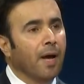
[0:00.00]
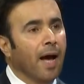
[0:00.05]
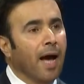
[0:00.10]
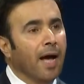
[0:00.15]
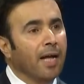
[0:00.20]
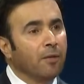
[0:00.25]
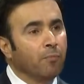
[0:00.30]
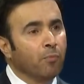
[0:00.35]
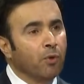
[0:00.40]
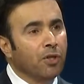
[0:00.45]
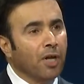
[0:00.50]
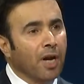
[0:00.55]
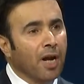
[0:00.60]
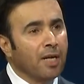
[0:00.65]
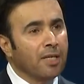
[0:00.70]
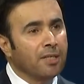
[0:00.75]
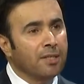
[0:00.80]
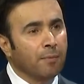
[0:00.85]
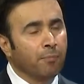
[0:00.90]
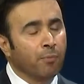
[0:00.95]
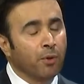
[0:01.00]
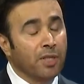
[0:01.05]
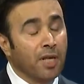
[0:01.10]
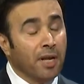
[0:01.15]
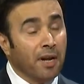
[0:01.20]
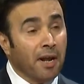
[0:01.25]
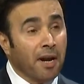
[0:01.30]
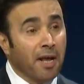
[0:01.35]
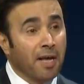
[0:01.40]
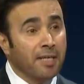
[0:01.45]
and
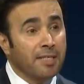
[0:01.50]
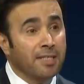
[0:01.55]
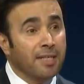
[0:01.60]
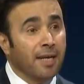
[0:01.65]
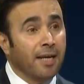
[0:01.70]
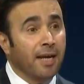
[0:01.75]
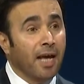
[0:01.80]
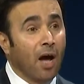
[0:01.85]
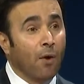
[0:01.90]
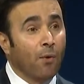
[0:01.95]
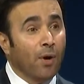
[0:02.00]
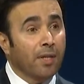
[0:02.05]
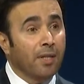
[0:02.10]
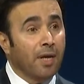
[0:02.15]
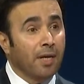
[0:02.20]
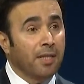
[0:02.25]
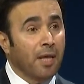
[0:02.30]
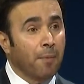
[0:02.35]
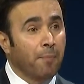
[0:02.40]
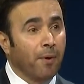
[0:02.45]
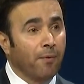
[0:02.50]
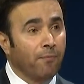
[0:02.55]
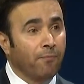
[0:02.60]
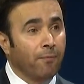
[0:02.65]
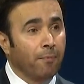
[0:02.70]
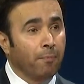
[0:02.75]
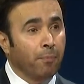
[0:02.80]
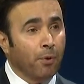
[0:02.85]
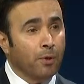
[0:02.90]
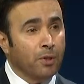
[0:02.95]
modernizing our data
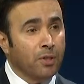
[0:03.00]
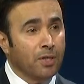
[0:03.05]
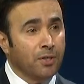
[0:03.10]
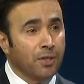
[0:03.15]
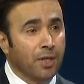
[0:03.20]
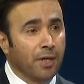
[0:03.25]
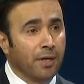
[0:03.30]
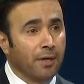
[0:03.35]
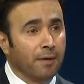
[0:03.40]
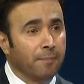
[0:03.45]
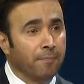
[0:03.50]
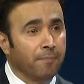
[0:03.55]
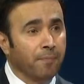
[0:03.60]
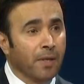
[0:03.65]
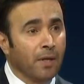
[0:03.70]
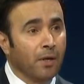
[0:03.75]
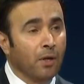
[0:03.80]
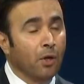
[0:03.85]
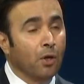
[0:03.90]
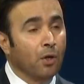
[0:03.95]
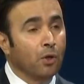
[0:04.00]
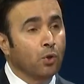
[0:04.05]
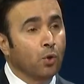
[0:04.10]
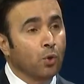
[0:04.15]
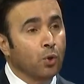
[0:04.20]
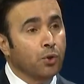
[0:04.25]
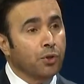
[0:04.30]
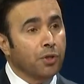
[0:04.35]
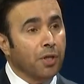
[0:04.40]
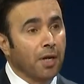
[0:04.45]
processing
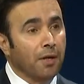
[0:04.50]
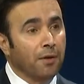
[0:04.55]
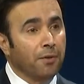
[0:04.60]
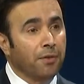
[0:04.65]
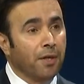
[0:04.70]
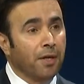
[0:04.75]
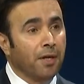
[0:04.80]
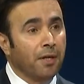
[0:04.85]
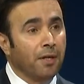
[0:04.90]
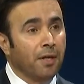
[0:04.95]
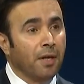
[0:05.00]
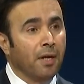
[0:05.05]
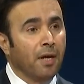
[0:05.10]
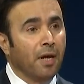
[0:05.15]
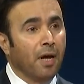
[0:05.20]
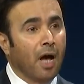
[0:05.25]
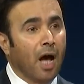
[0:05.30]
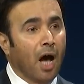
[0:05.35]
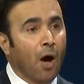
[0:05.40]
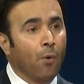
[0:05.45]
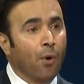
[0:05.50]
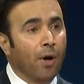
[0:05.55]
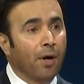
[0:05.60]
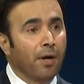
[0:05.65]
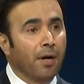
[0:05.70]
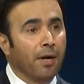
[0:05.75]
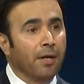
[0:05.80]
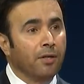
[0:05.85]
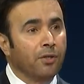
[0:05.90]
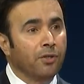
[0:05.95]
to strengthen our
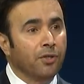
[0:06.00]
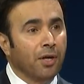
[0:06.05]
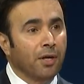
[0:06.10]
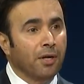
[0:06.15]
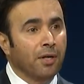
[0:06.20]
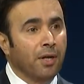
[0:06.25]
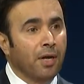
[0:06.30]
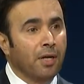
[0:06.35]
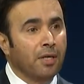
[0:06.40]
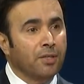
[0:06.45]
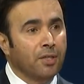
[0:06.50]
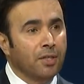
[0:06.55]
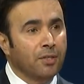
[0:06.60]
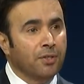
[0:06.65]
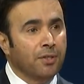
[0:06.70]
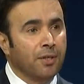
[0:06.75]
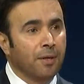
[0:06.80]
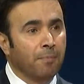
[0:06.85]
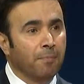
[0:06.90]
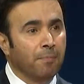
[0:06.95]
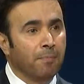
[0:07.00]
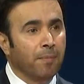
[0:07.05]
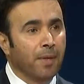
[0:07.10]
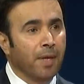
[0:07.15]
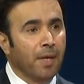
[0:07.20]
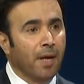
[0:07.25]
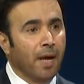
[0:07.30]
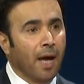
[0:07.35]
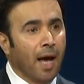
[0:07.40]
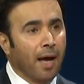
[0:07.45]
internal system
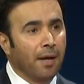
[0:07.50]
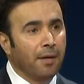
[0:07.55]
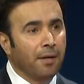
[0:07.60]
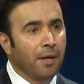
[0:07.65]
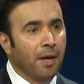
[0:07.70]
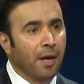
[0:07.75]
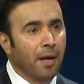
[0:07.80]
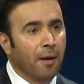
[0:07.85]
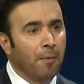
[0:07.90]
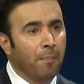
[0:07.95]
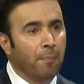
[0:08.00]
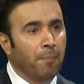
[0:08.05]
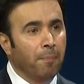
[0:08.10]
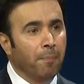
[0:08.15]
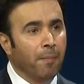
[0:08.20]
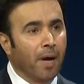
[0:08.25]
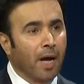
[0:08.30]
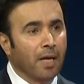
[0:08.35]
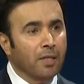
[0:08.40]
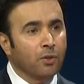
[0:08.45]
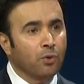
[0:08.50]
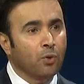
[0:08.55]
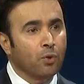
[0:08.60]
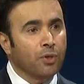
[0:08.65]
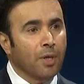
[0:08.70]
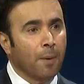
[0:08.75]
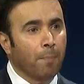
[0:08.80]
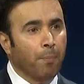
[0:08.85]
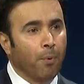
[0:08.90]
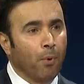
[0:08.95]
and help us to
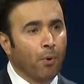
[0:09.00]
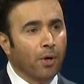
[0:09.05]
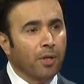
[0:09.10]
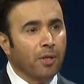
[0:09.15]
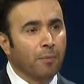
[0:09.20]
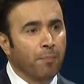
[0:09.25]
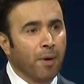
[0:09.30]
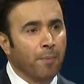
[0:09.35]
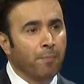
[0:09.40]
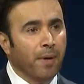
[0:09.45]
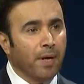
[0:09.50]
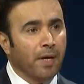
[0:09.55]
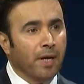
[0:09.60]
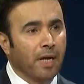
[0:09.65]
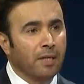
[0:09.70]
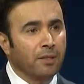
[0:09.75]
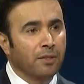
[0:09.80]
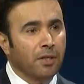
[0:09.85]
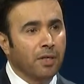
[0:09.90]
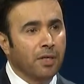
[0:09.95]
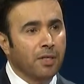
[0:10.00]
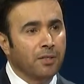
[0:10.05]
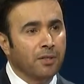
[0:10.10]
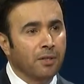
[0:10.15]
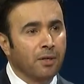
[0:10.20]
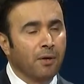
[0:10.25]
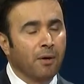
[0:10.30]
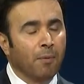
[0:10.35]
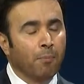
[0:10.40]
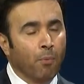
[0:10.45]
support member countries
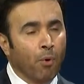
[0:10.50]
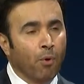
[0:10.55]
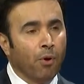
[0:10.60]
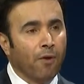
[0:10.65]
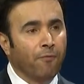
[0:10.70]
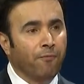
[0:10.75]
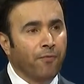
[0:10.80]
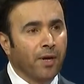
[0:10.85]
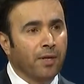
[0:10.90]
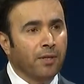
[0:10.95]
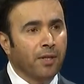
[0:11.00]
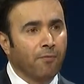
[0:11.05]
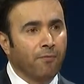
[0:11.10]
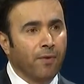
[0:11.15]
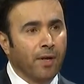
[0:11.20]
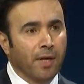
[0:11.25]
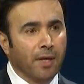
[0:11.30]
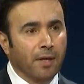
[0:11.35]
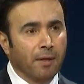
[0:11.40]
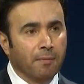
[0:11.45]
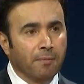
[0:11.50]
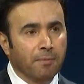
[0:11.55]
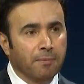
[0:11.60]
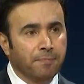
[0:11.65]
more effectively.